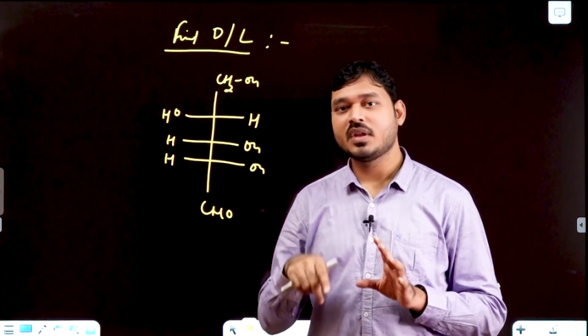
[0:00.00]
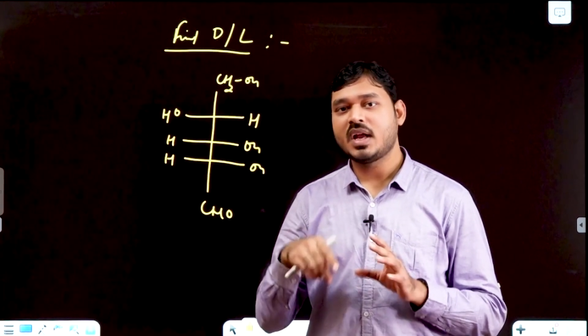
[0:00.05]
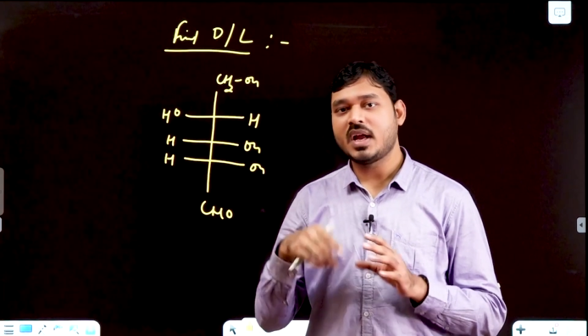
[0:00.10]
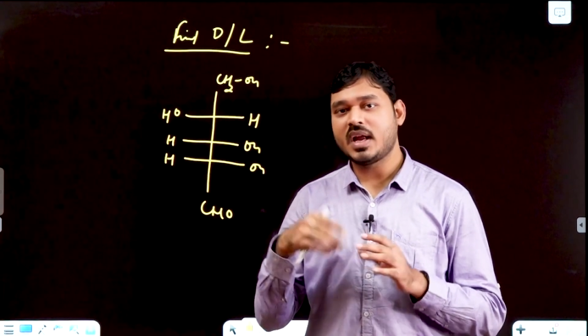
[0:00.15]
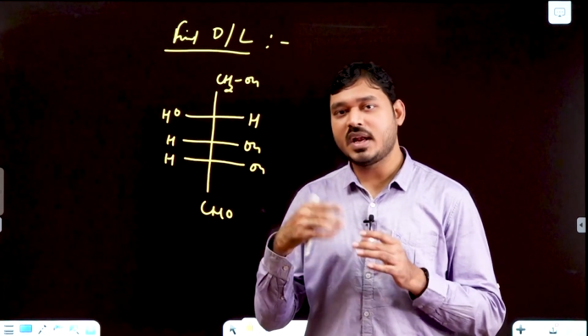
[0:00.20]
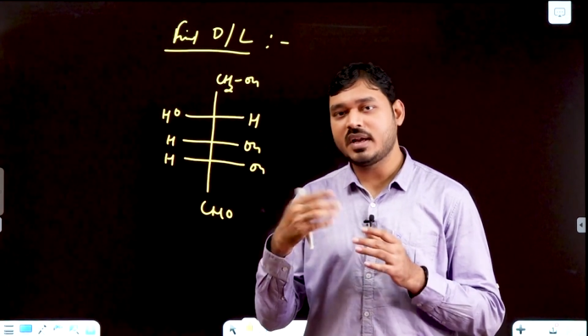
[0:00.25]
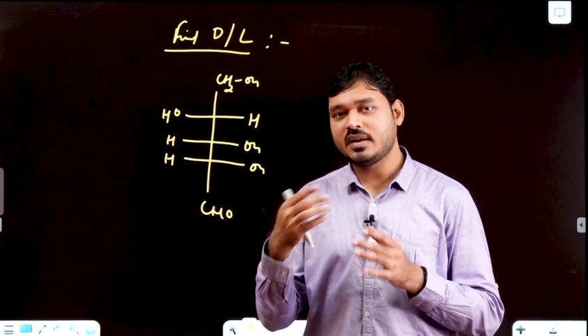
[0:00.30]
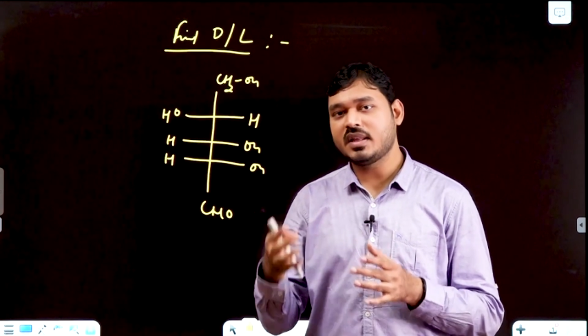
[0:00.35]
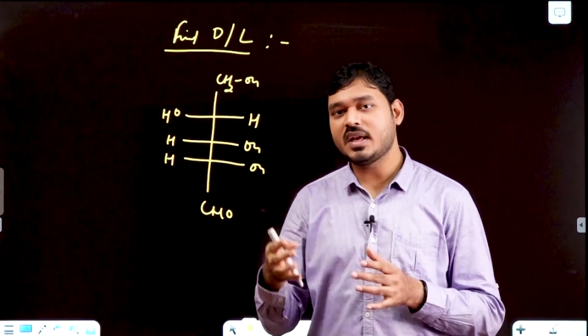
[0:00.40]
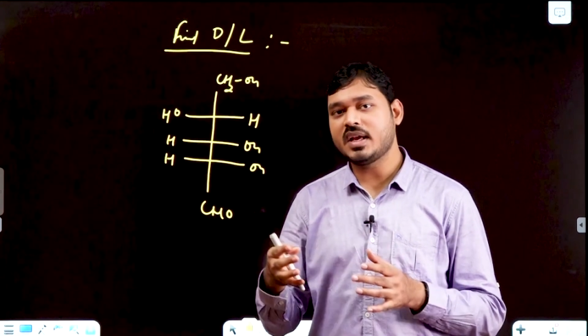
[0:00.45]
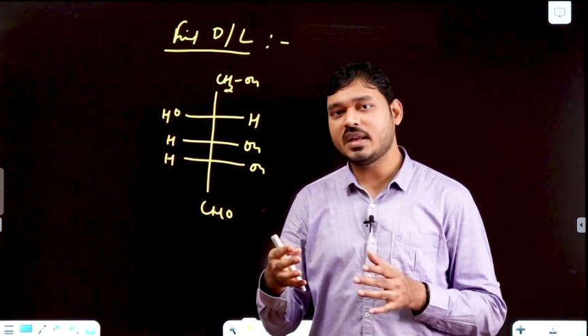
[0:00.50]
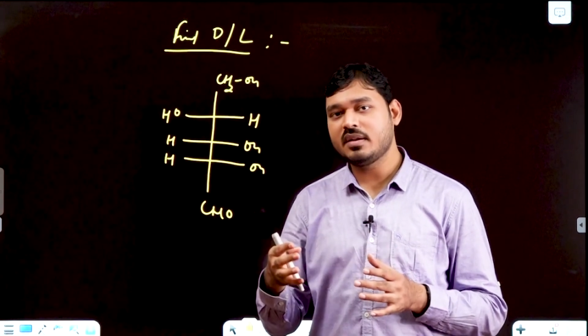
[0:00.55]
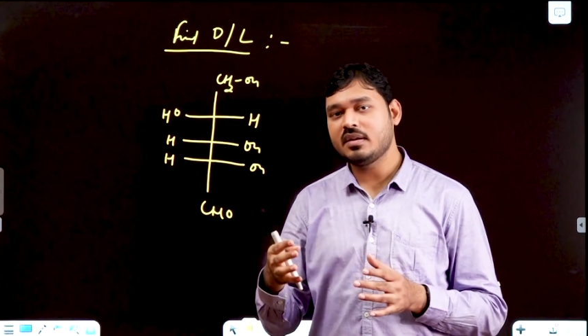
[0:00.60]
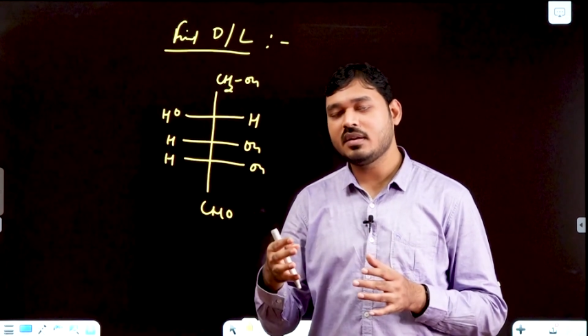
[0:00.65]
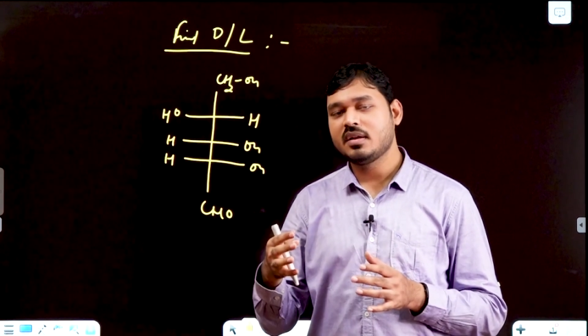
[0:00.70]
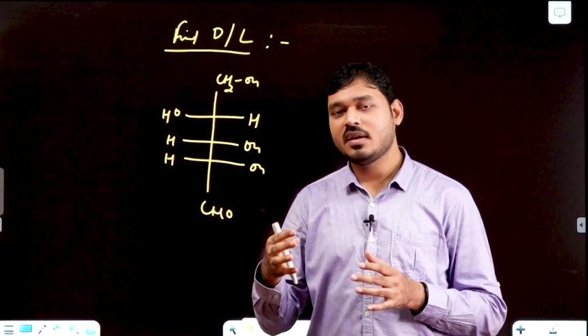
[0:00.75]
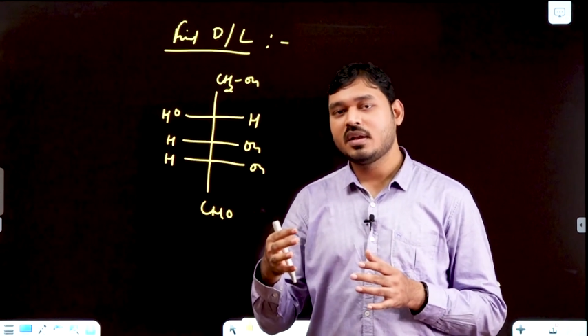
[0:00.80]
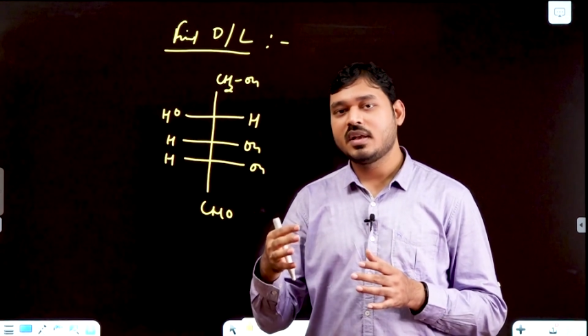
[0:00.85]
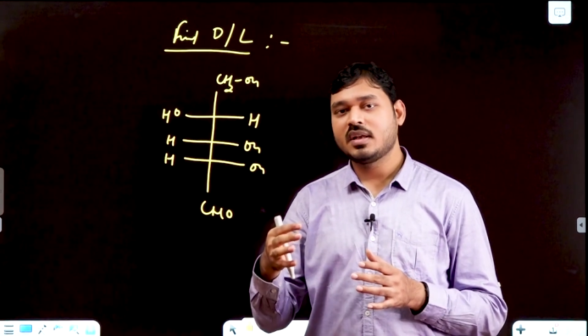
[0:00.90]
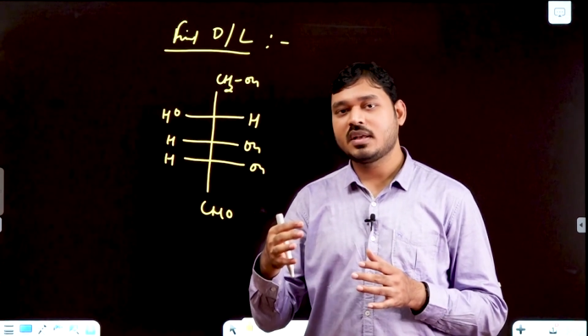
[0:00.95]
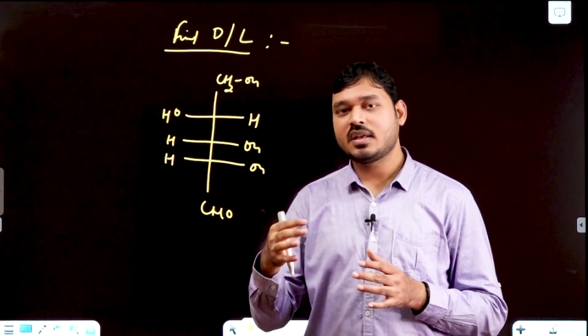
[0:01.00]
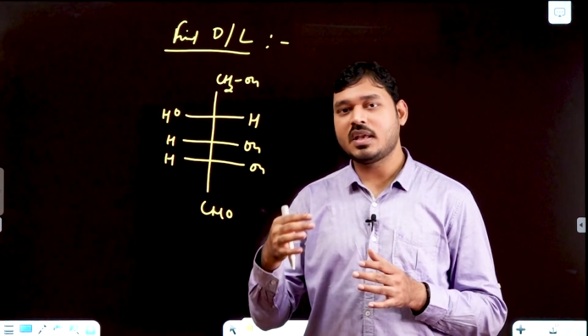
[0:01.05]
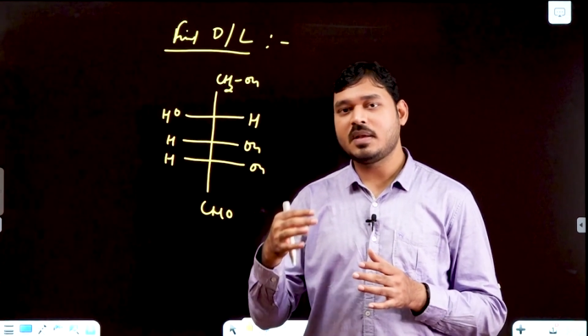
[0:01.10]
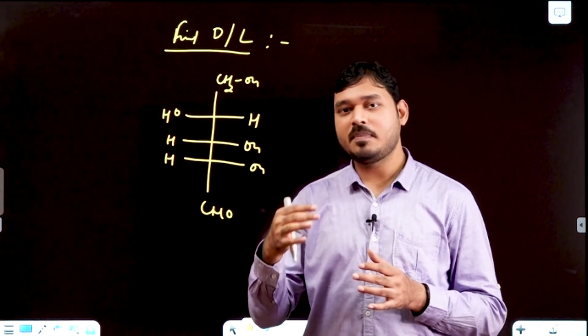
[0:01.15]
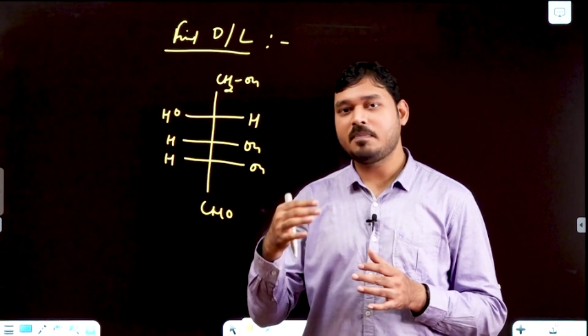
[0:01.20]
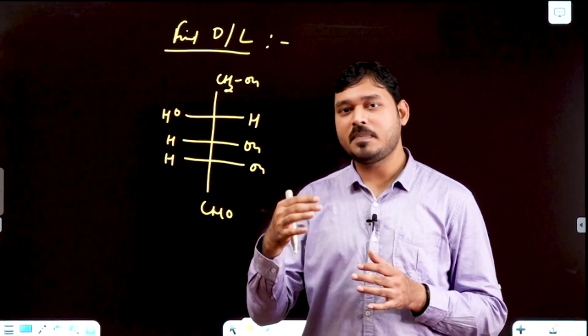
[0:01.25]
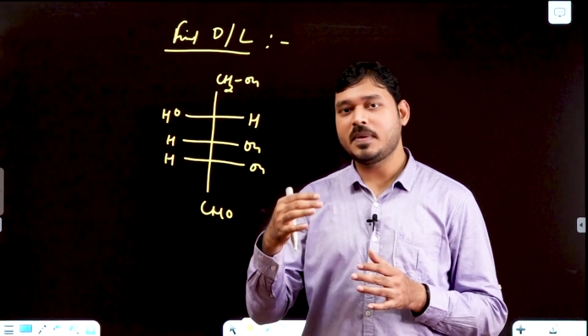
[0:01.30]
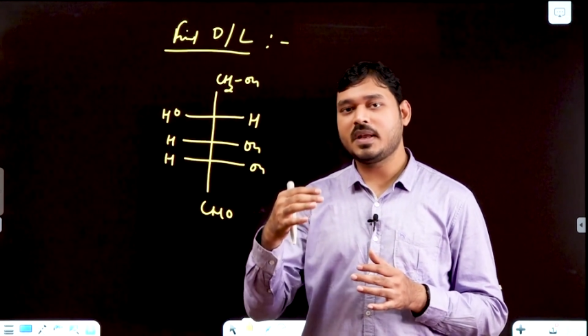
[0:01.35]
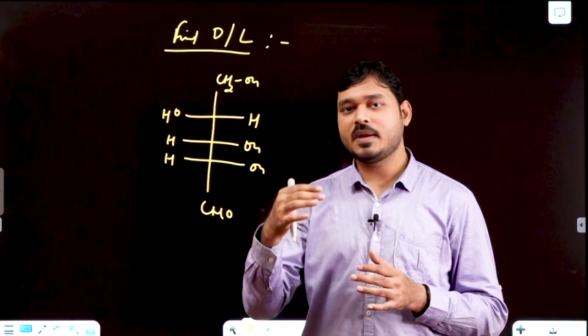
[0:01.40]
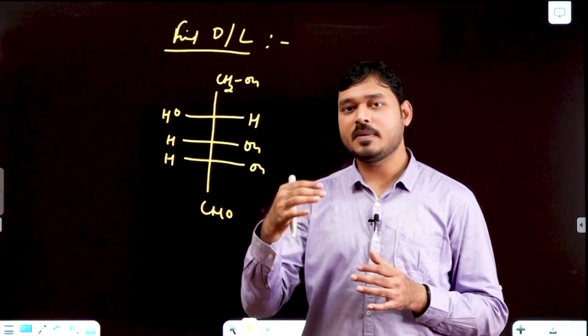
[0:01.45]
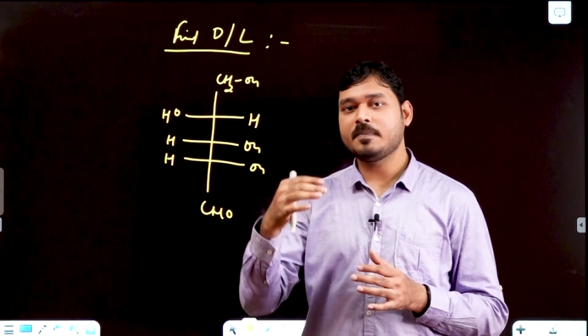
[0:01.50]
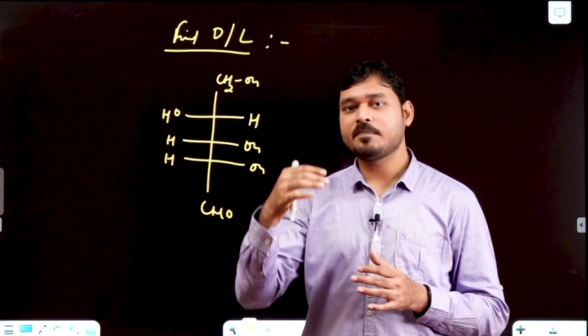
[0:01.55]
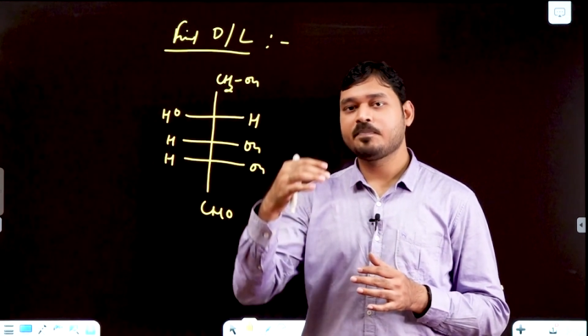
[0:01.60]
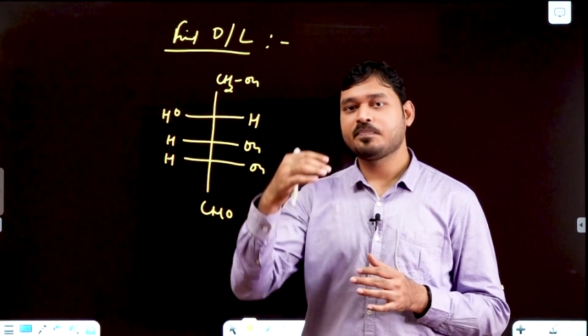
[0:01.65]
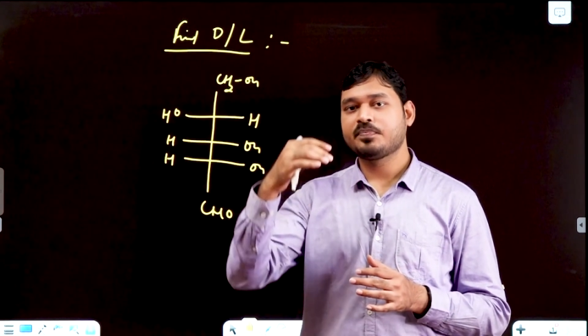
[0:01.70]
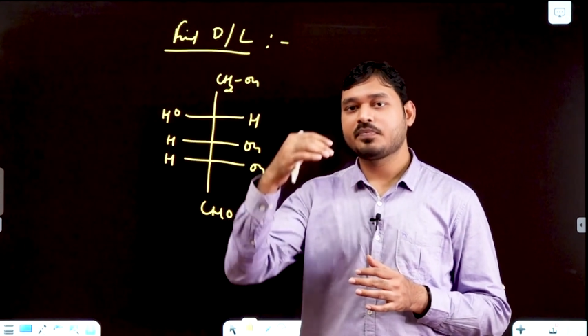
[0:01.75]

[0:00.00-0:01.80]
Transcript: and then keeping